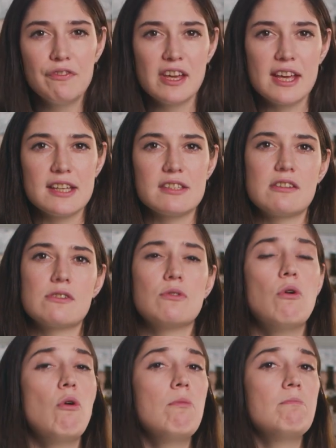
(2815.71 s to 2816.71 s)
the yeast,
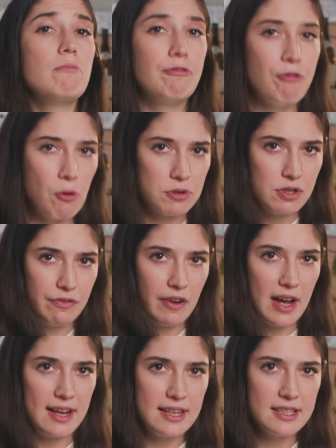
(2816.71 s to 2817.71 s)
or
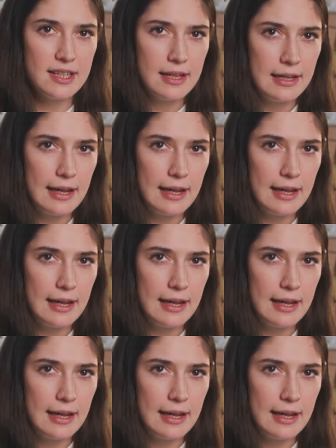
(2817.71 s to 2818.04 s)
fortify it,